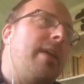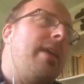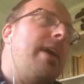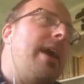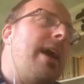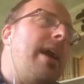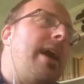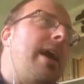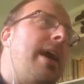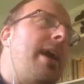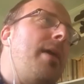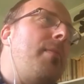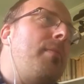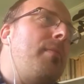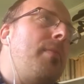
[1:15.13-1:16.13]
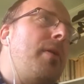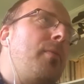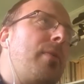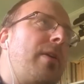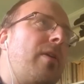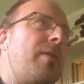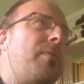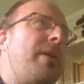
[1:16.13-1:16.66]
And
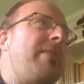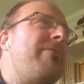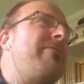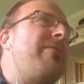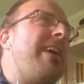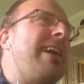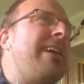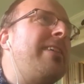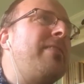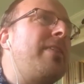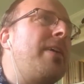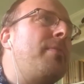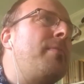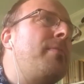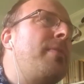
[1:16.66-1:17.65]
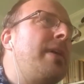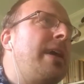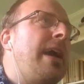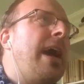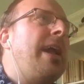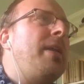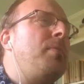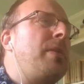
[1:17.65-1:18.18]
we got a big file of them,
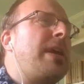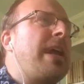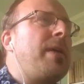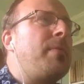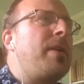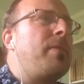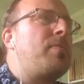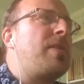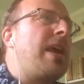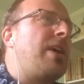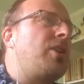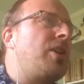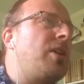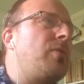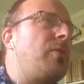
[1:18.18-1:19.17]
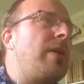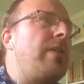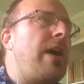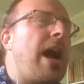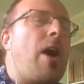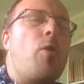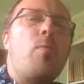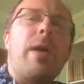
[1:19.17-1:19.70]
and it became an obsession with
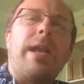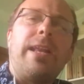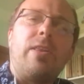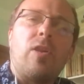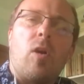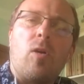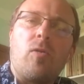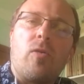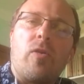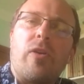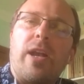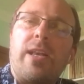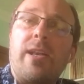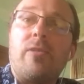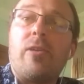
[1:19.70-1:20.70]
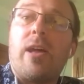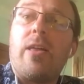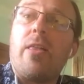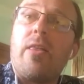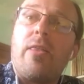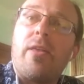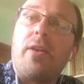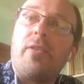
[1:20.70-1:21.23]
how many songs we were writing
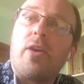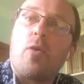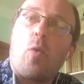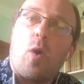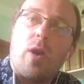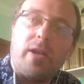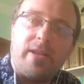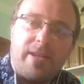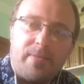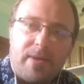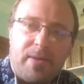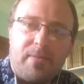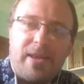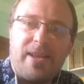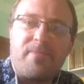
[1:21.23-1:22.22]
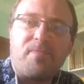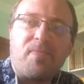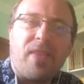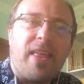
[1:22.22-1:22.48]
rather than the quality, maybe.